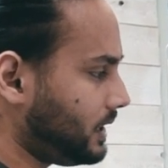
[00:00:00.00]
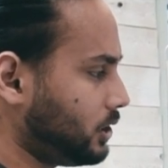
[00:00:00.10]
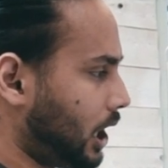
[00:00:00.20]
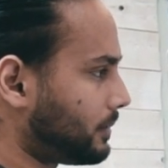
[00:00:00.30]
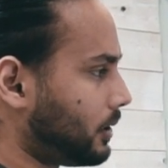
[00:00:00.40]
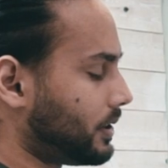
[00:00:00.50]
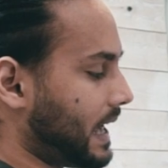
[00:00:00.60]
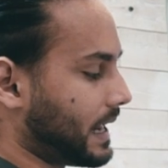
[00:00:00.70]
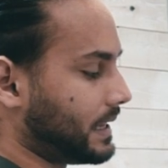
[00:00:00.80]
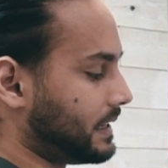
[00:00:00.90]
talk about
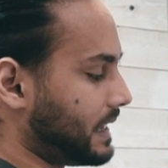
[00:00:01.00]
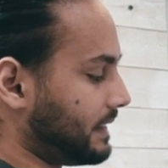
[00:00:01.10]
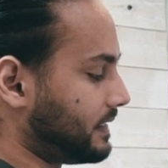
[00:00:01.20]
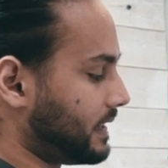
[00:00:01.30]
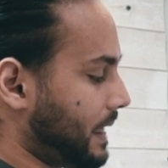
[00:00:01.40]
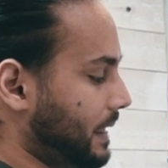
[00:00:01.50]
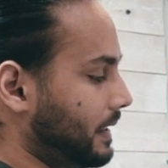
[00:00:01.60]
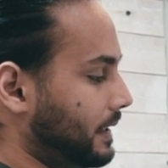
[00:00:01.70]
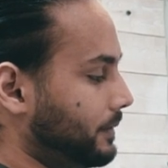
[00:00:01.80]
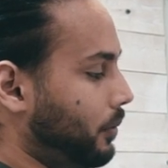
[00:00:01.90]
that, and then that's it. And
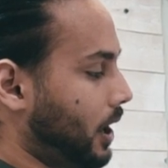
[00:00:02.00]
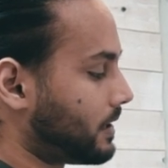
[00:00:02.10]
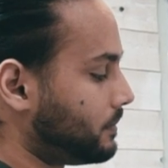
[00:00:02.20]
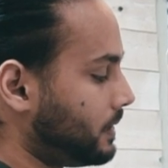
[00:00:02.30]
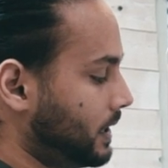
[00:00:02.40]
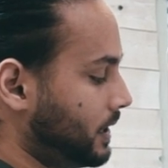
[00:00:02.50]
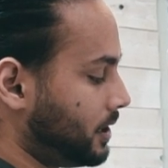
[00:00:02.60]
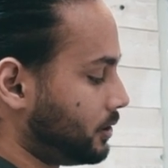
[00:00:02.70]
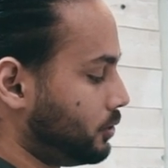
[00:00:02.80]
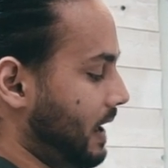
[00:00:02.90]
then at the bottom,
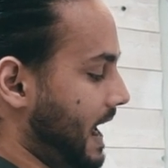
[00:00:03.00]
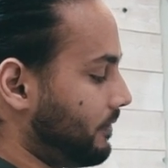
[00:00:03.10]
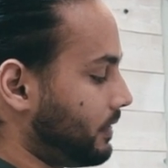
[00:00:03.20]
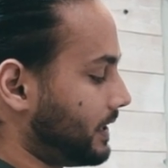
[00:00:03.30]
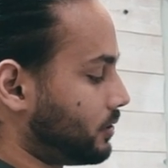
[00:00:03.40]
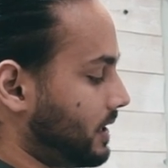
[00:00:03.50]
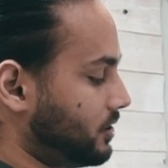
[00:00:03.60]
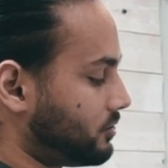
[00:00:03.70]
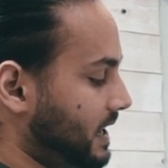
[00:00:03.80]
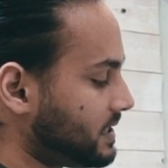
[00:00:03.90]
you have like your
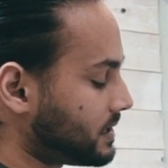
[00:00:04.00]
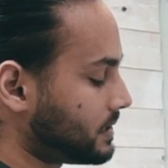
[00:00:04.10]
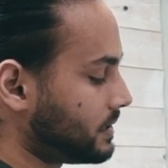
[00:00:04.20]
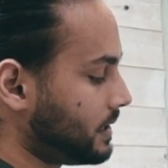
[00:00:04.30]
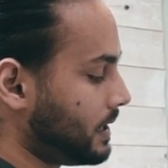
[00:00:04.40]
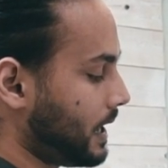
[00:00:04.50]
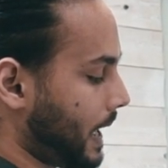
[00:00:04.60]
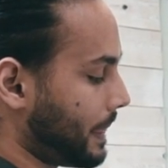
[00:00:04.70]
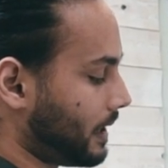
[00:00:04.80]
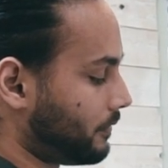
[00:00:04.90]
address
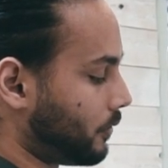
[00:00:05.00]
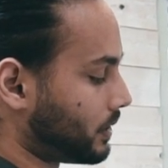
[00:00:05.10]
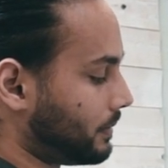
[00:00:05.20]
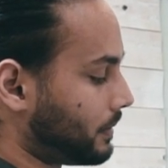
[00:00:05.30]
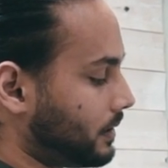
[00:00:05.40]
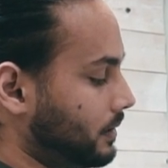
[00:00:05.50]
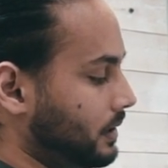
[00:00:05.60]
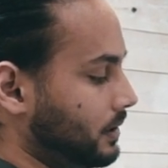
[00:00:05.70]
and then a phone number.